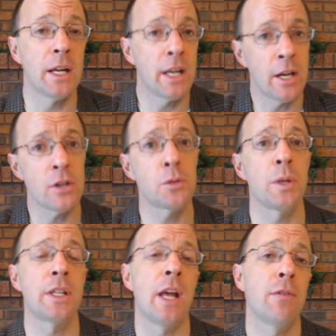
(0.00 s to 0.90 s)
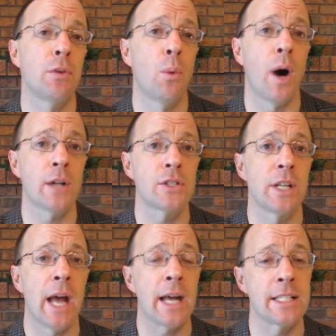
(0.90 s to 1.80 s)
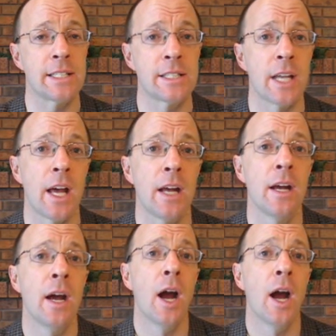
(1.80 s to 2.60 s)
and here's what David Watson had to say